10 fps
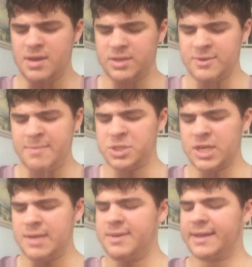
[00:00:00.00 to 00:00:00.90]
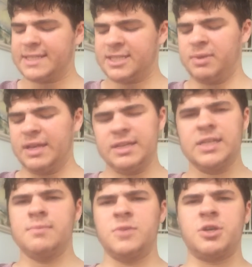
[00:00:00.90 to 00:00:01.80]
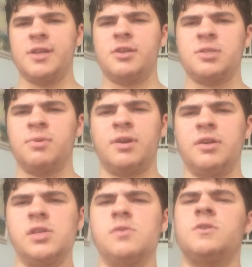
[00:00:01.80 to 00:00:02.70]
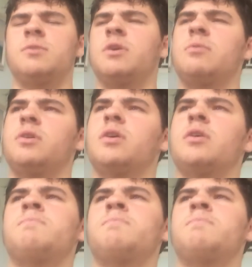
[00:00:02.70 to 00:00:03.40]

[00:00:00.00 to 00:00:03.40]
So I'm just going to be explaining the training split I use and maybe